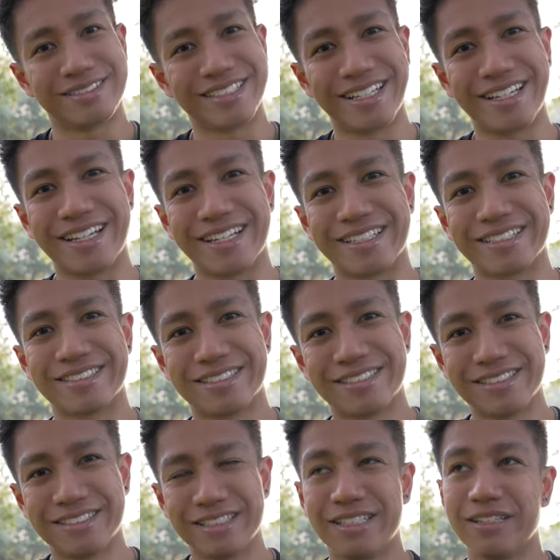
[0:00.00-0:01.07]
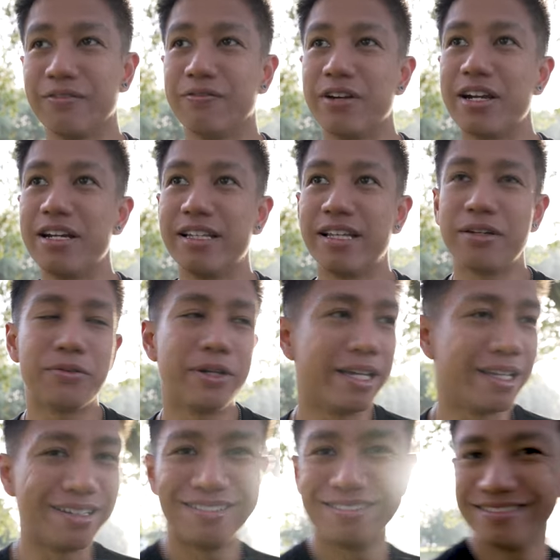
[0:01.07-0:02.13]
yeah. Very lightweight.